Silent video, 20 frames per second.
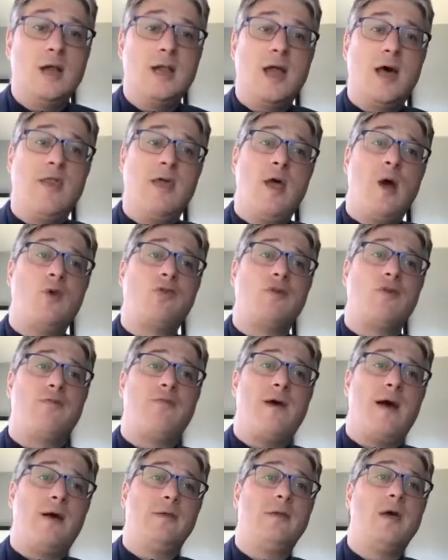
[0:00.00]
Now, they also
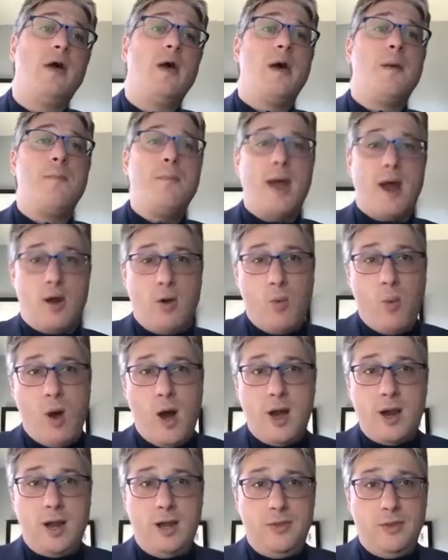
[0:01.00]
found
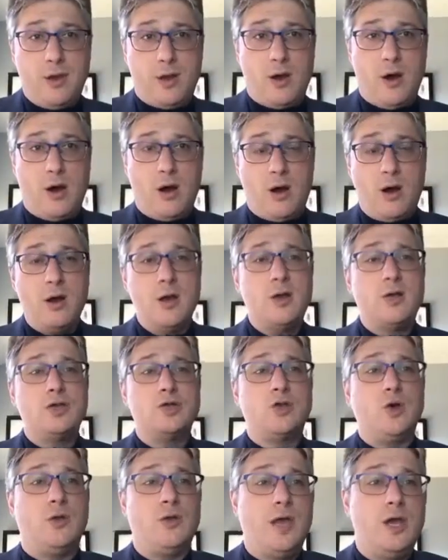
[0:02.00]
marijuana in the car,
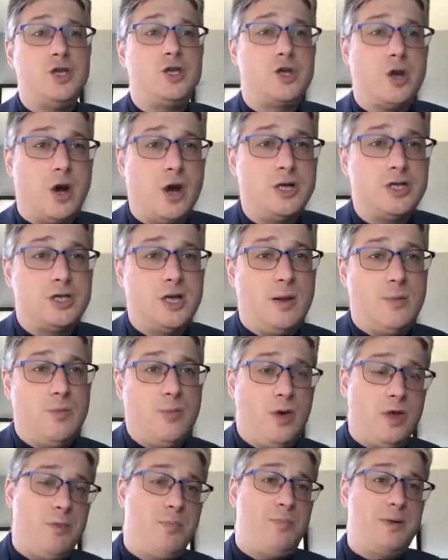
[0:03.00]
so they charged
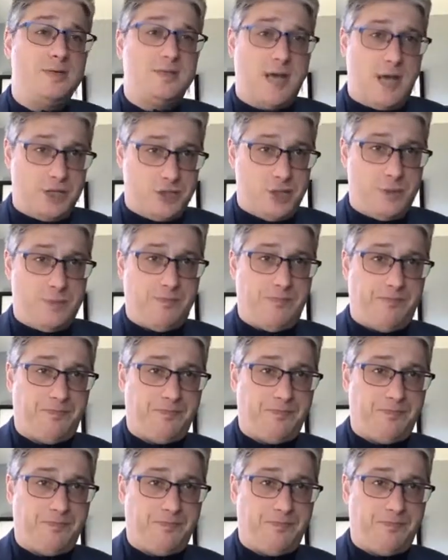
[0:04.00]
him with possession.